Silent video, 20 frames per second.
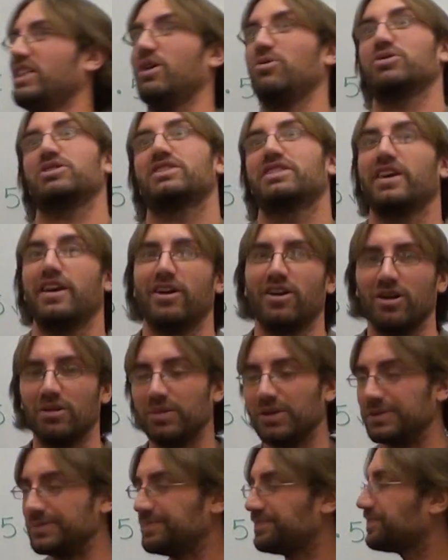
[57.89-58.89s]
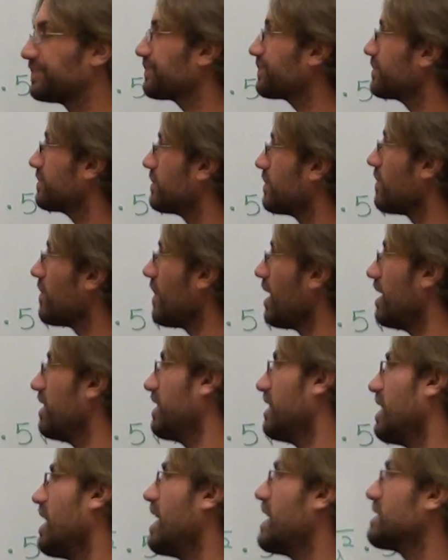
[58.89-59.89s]
that was terrible.
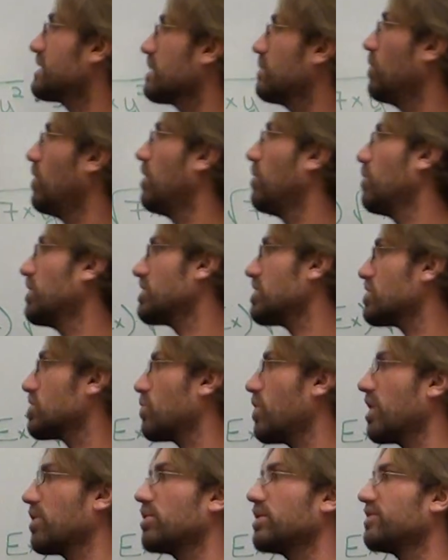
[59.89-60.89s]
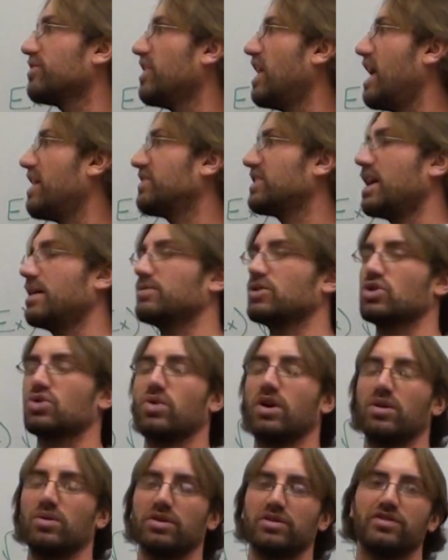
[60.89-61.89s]
Then I ask them, well, what's the square root of five times the
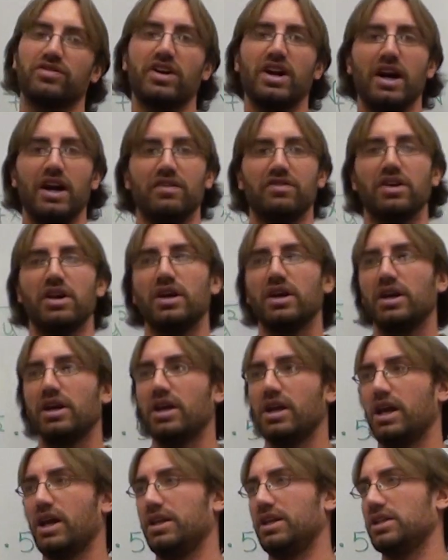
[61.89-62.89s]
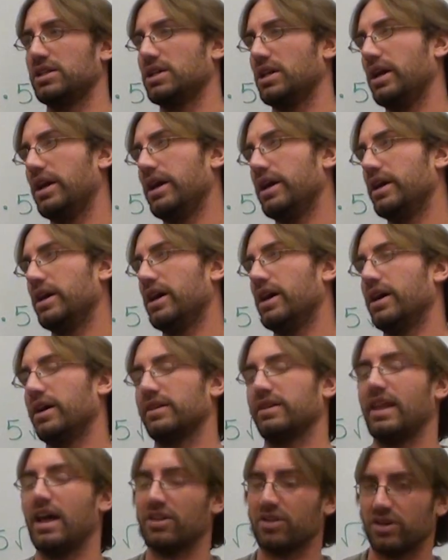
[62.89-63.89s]
square root of five? And they say,
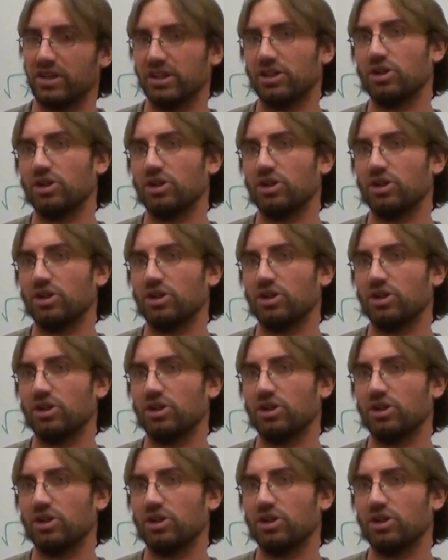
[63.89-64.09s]
uh, now they're a